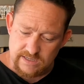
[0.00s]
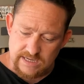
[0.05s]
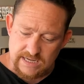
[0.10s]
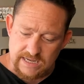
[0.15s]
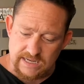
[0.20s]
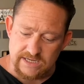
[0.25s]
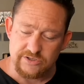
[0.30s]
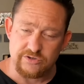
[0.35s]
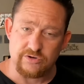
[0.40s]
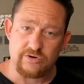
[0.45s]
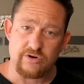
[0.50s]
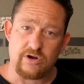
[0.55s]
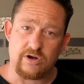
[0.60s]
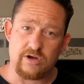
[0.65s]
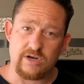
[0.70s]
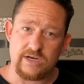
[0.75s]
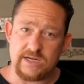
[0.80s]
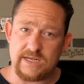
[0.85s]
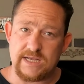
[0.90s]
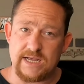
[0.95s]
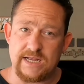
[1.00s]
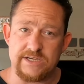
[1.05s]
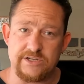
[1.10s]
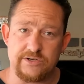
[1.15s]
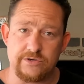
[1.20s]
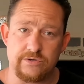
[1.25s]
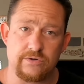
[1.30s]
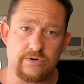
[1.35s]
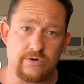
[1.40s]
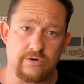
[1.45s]
and your garlic and
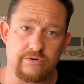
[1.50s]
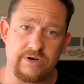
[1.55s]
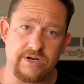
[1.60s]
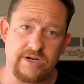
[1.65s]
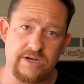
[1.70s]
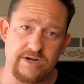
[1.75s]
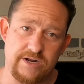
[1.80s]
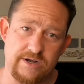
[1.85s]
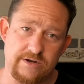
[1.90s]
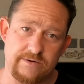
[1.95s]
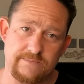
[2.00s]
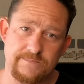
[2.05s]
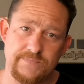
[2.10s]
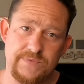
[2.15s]
your oregano.